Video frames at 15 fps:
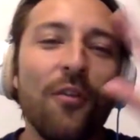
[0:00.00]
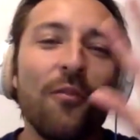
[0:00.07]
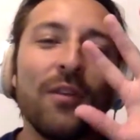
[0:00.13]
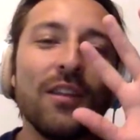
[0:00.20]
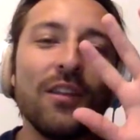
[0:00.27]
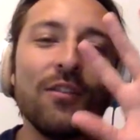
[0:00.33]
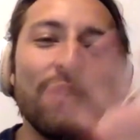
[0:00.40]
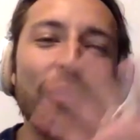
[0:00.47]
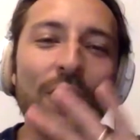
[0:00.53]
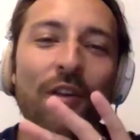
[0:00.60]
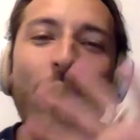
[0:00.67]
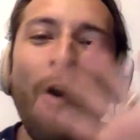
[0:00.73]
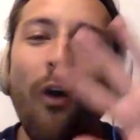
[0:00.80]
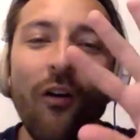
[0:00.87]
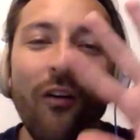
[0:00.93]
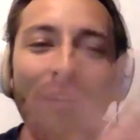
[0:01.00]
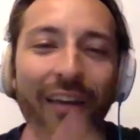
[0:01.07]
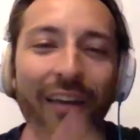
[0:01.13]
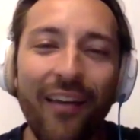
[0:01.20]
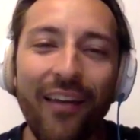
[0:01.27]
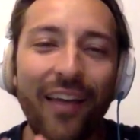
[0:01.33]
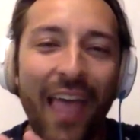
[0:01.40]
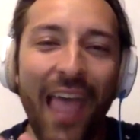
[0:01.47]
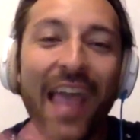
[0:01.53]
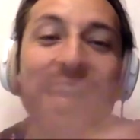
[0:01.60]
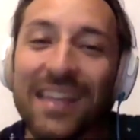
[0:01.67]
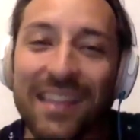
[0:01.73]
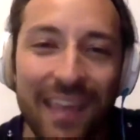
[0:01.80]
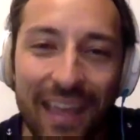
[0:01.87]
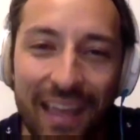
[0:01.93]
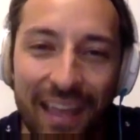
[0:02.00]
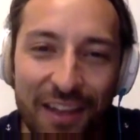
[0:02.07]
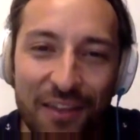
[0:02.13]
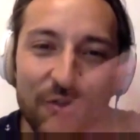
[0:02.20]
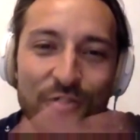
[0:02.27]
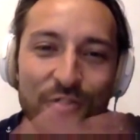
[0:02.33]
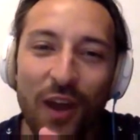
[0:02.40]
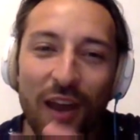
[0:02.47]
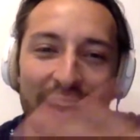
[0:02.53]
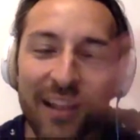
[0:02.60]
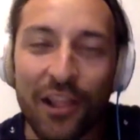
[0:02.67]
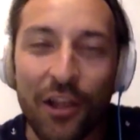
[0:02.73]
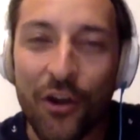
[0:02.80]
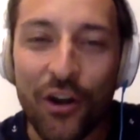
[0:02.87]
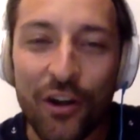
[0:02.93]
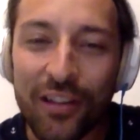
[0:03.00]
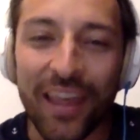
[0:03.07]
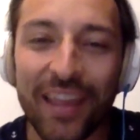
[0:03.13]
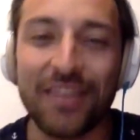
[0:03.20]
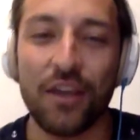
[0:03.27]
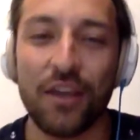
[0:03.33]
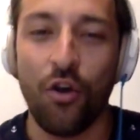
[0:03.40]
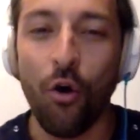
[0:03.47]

When you don't know anything and you're trying to learn like the